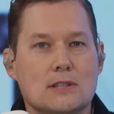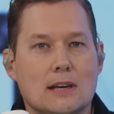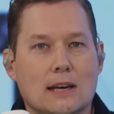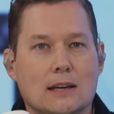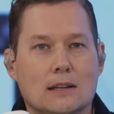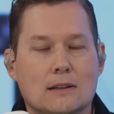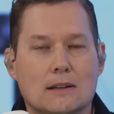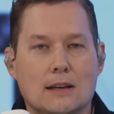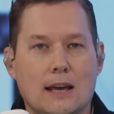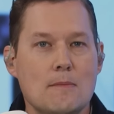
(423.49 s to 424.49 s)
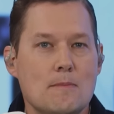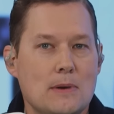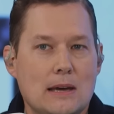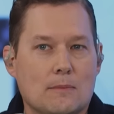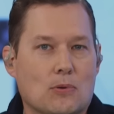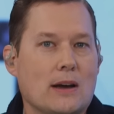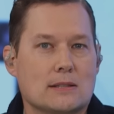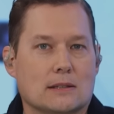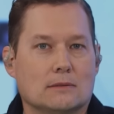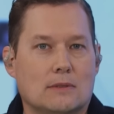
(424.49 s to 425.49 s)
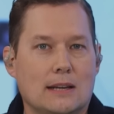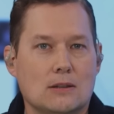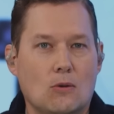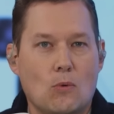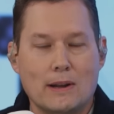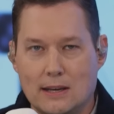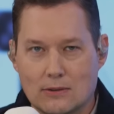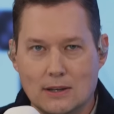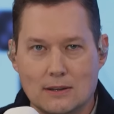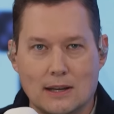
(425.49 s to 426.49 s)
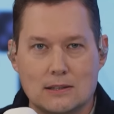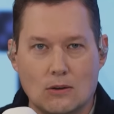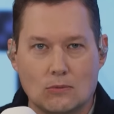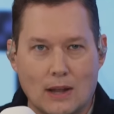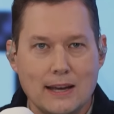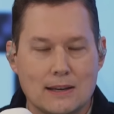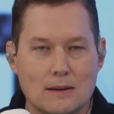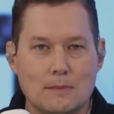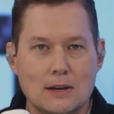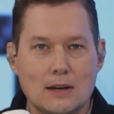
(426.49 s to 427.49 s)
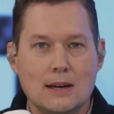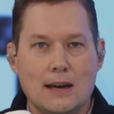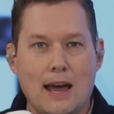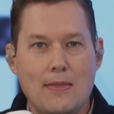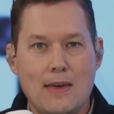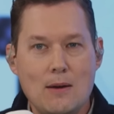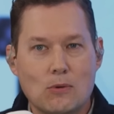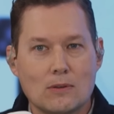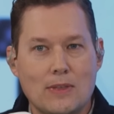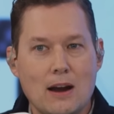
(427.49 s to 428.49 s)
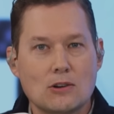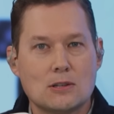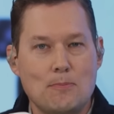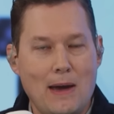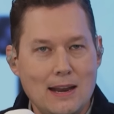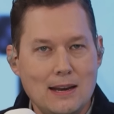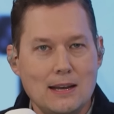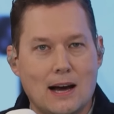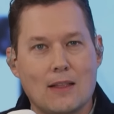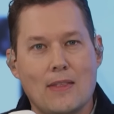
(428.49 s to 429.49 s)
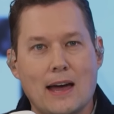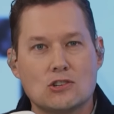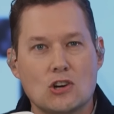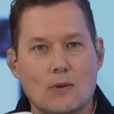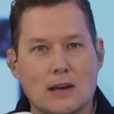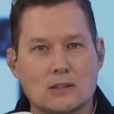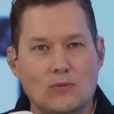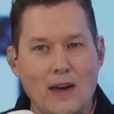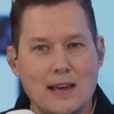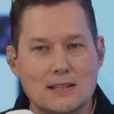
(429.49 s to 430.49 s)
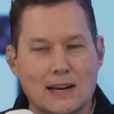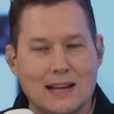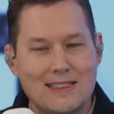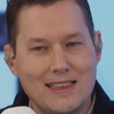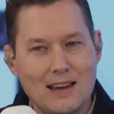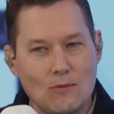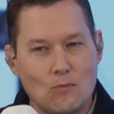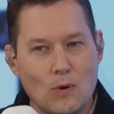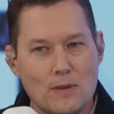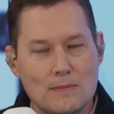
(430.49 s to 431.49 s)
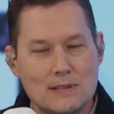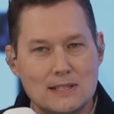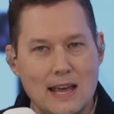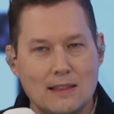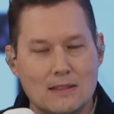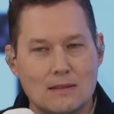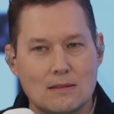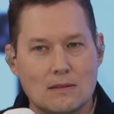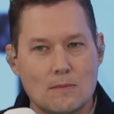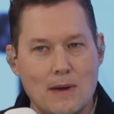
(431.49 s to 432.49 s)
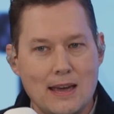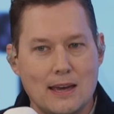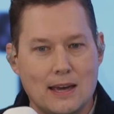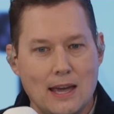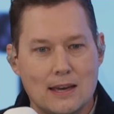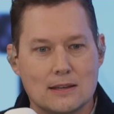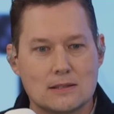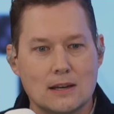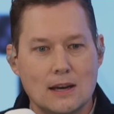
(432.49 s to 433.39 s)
in him being president. They don't want to hear it. They don't like him. And they are depending on that showing its face. And I think where the mistake they're making is,